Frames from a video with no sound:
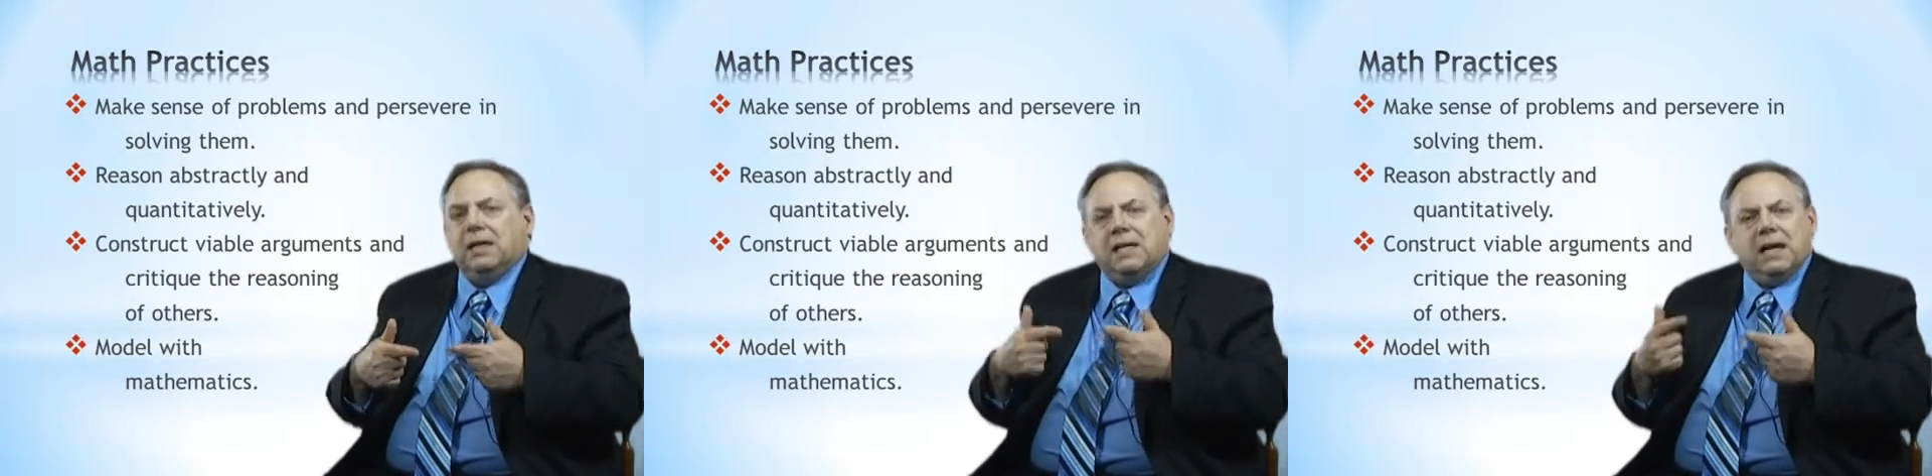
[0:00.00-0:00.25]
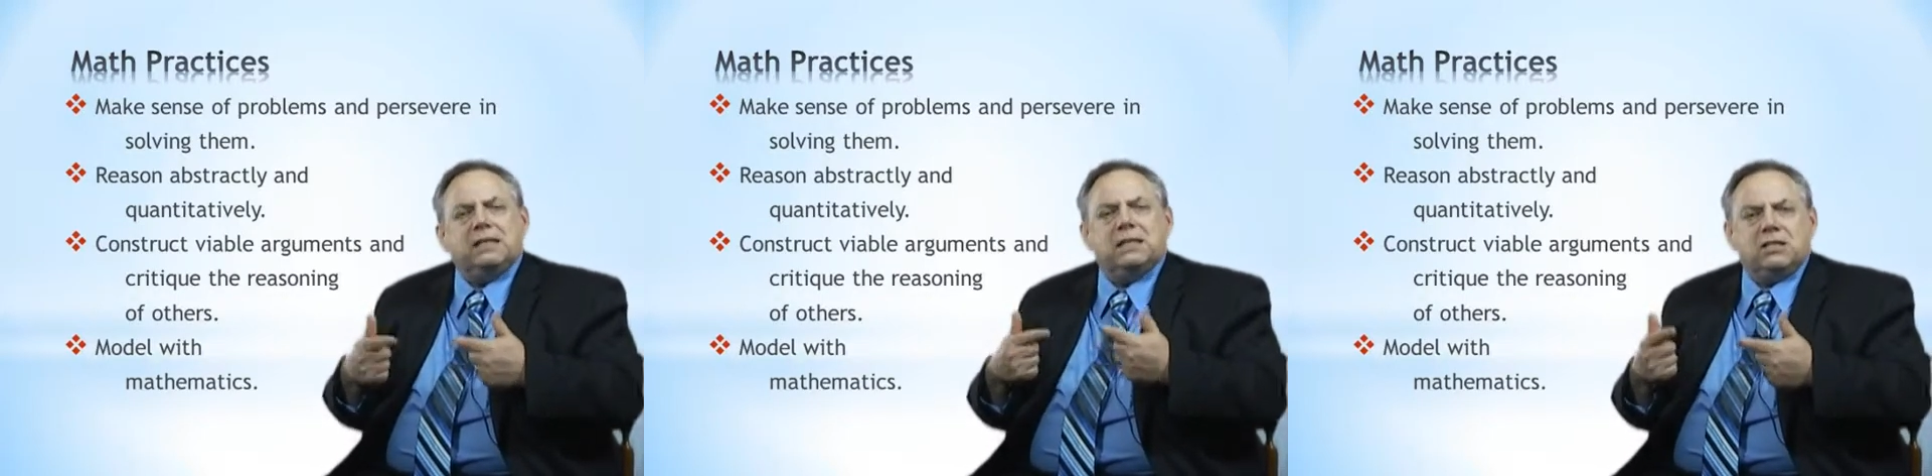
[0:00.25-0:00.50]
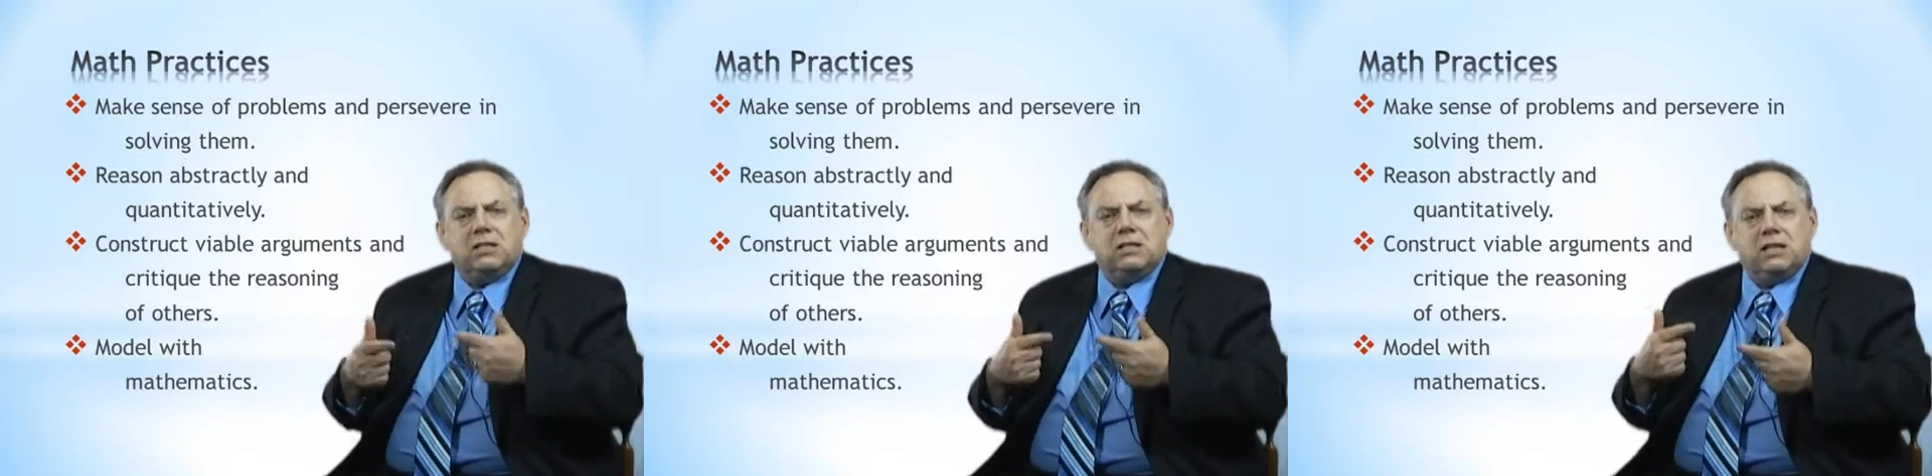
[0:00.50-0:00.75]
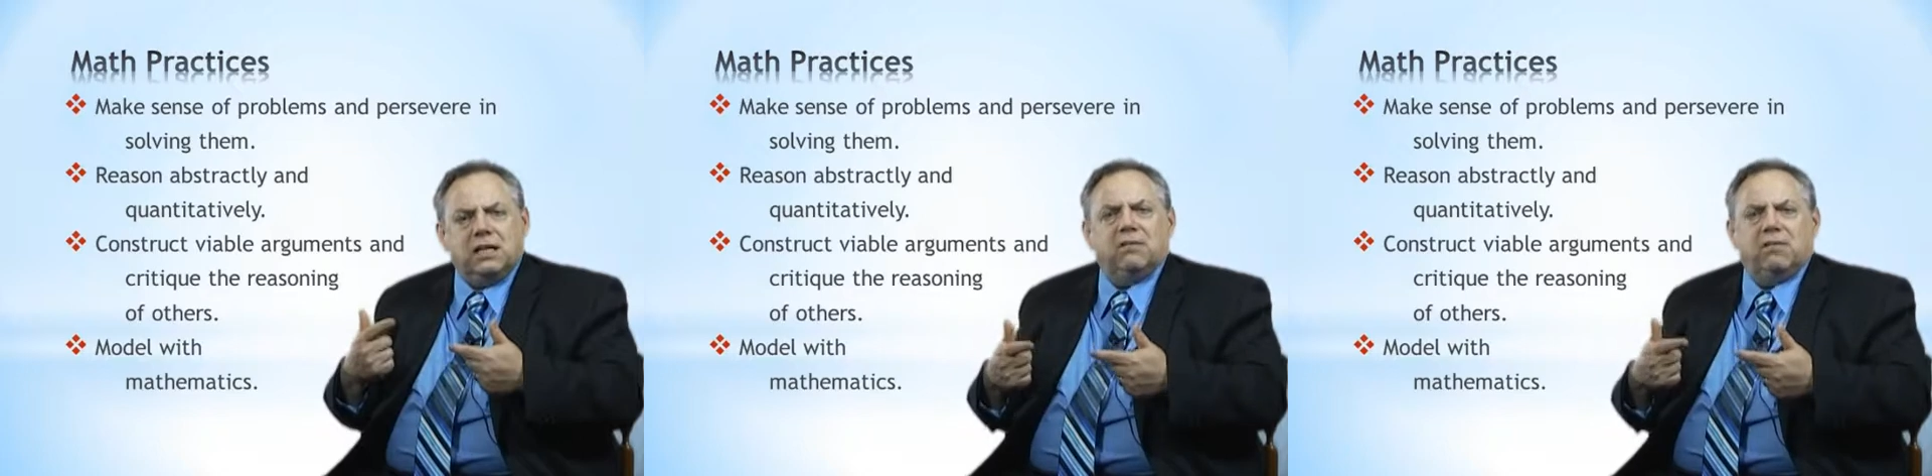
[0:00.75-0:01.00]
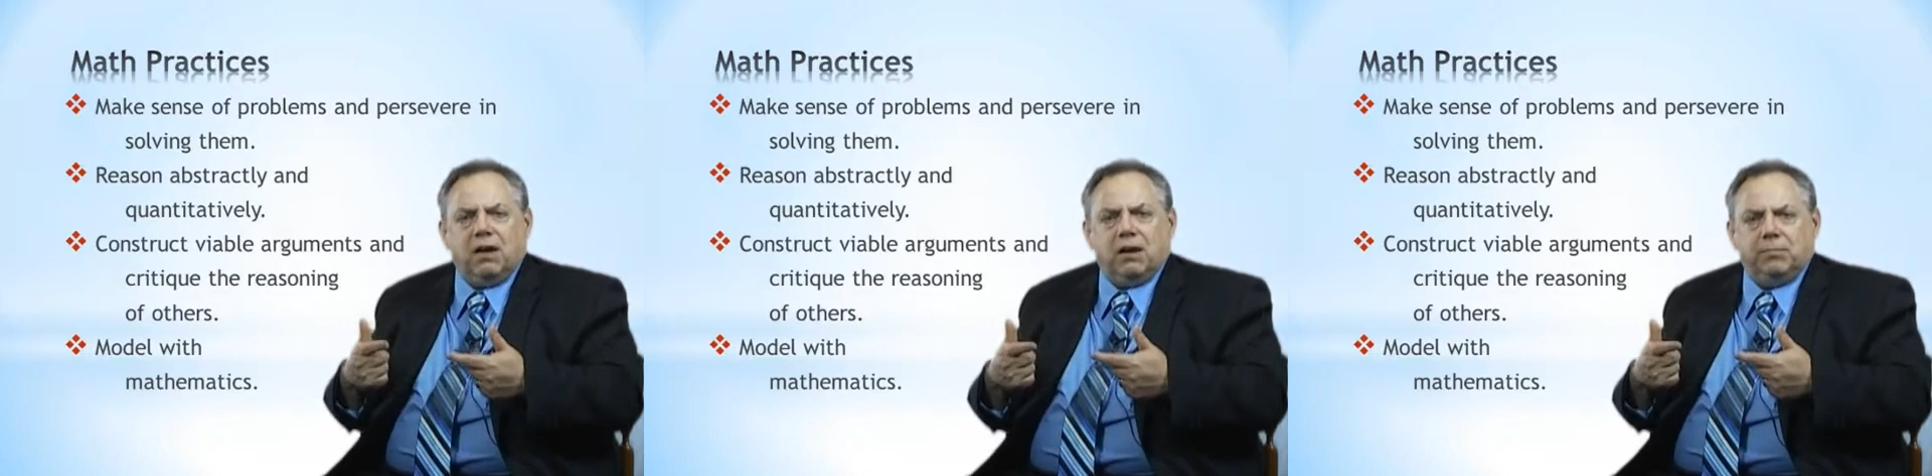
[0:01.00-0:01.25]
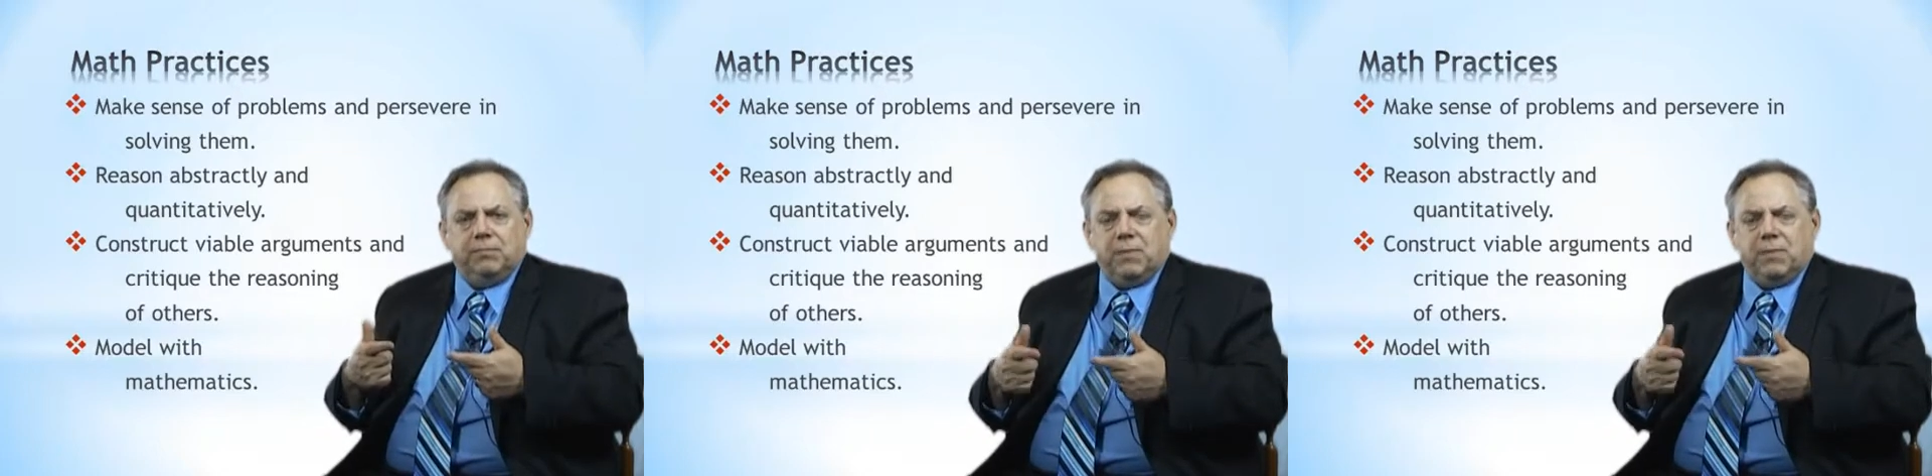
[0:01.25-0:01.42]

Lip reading: not to just give up.